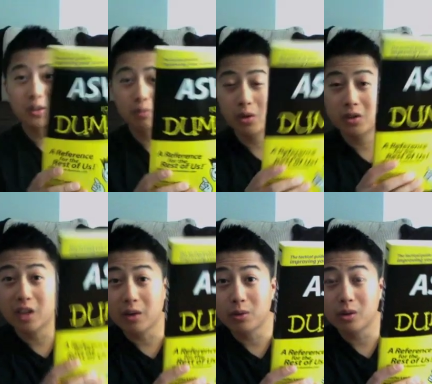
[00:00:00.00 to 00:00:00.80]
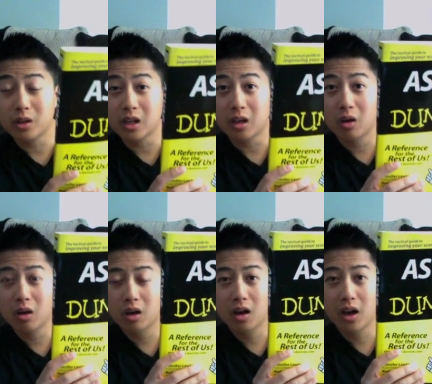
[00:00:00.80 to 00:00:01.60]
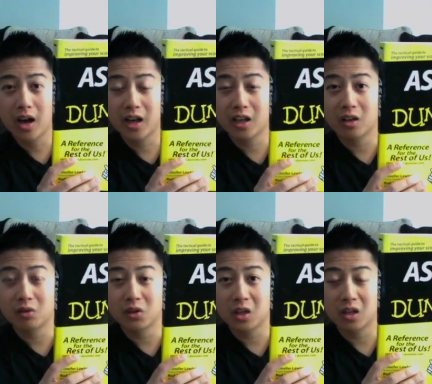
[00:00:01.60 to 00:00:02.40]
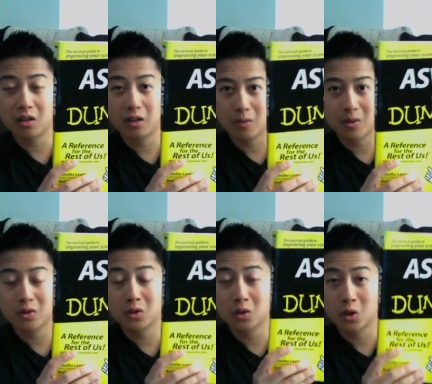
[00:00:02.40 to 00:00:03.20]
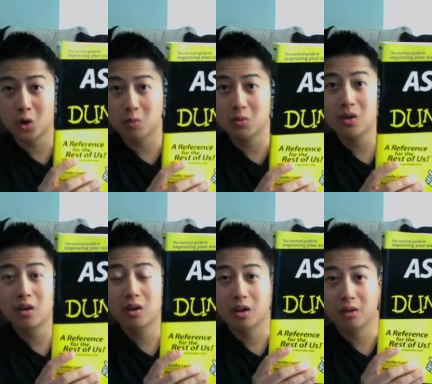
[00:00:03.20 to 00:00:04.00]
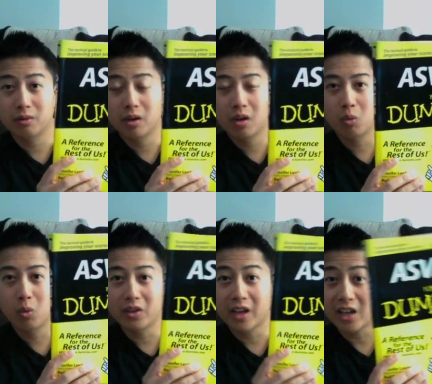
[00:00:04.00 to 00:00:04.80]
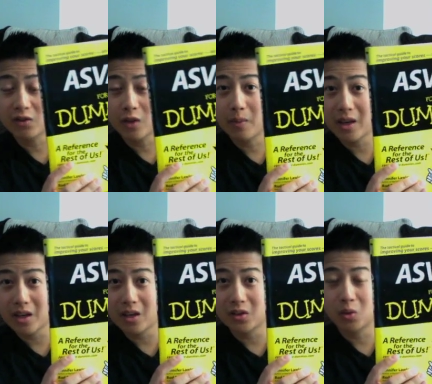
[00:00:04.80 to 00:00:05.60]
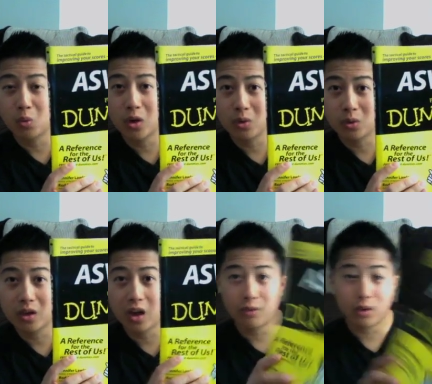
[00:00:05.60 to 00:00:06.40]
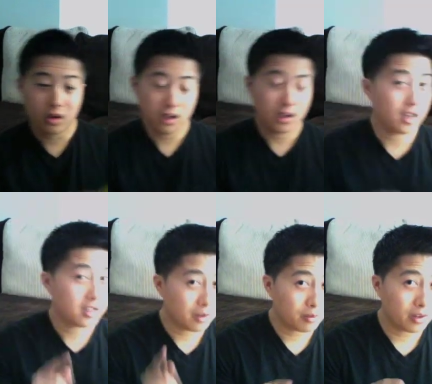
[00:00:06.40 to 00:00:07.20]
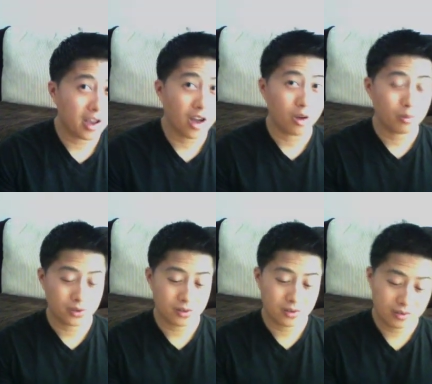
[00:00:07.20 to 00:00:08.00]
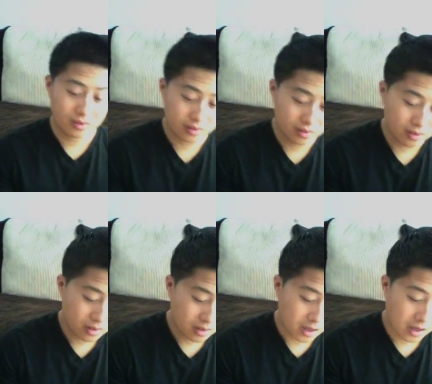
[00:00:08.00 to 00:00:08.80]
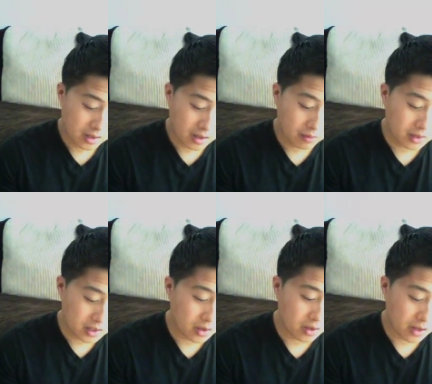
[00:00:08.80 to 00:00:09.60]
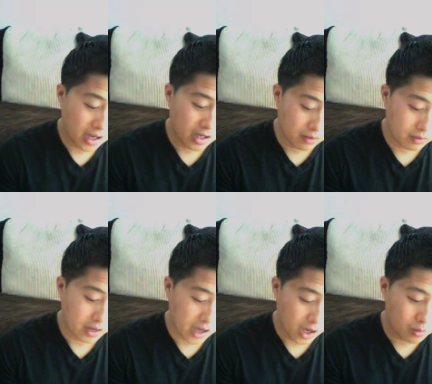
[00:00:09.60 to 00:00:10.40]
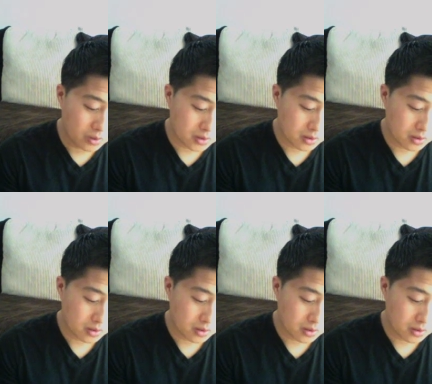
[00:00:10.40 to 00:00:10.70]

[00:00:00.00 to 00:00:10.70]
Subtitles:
book definitely gives in layman's terms of what the ASVAB is and what it will cover. It definitely helps. I'll definitely tell you that. It definitely helps.